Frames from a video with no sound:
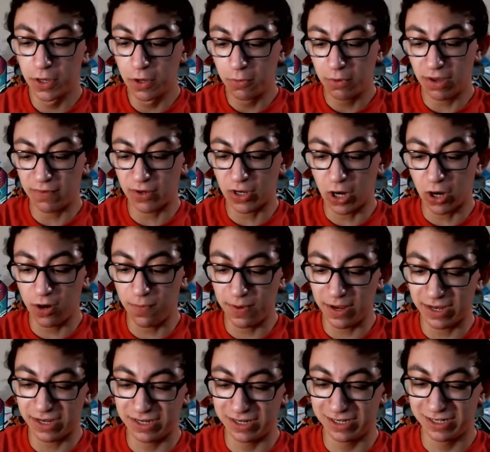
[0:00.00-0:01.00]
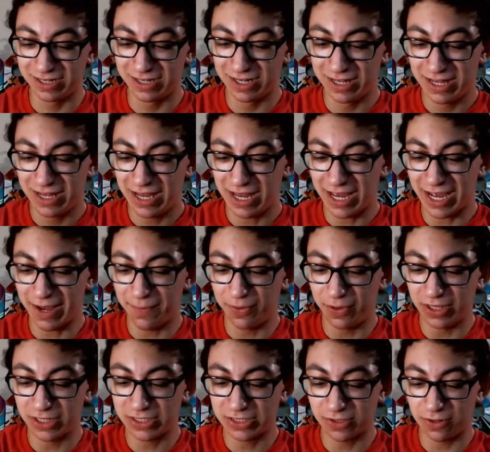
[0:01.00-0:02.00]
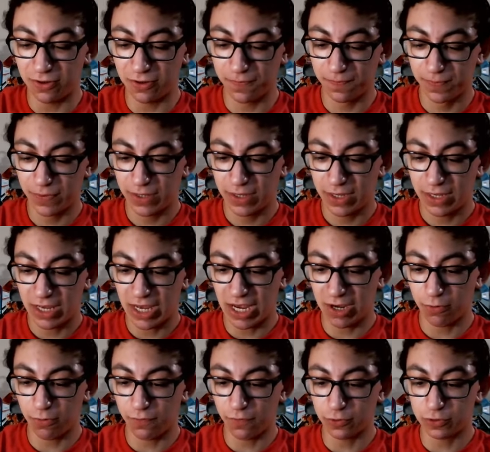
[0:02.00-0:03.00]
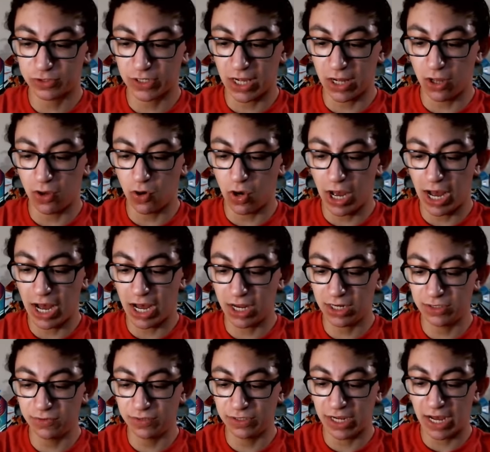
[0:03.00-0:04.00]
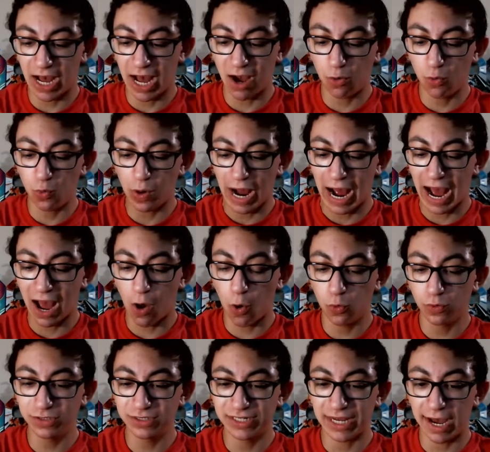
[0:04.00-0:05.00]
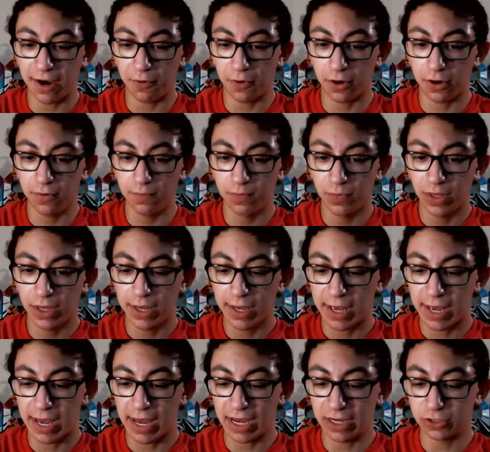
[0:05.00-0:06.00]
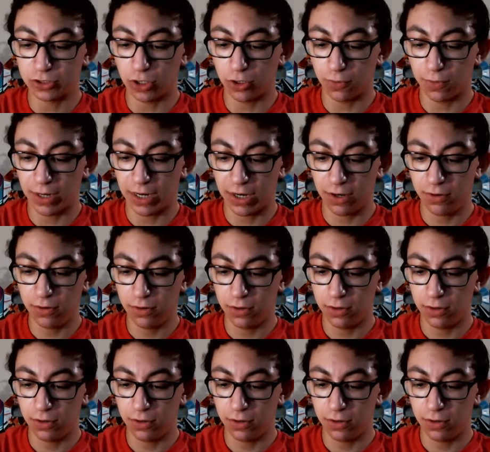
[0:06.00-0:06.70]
We have a Carbink, a Blitzle, a Reverse Holo Hound, Hound, Houndour, and our rare.